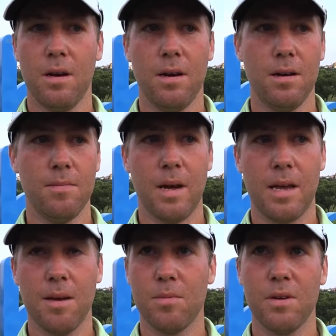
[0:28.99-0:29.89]
Um, I
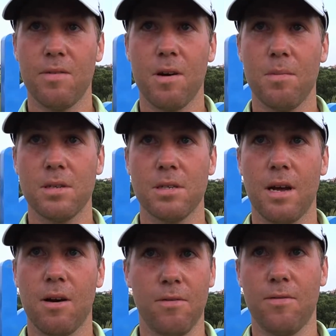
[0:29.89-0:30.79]
can't believe how much
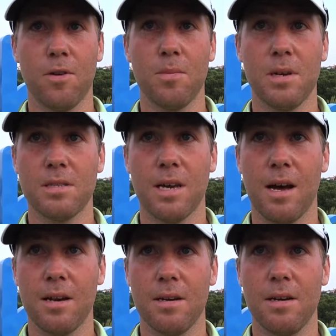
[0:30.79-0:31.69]
how firm it's
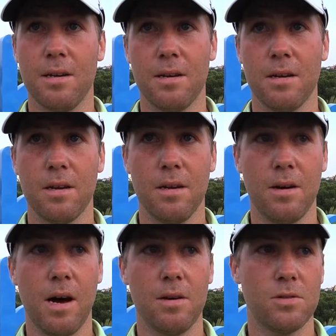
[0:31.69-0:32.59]
gotten, and you
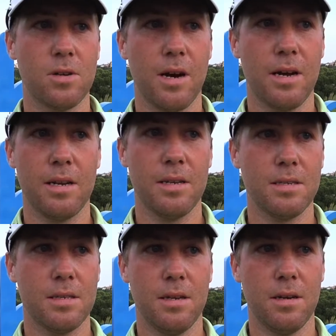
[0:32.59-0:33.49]
know how dry it
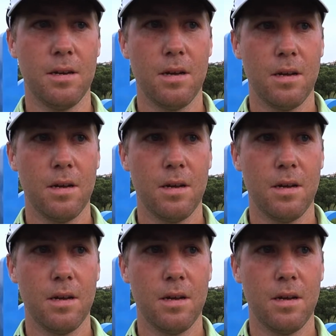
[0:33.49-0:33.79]
is, and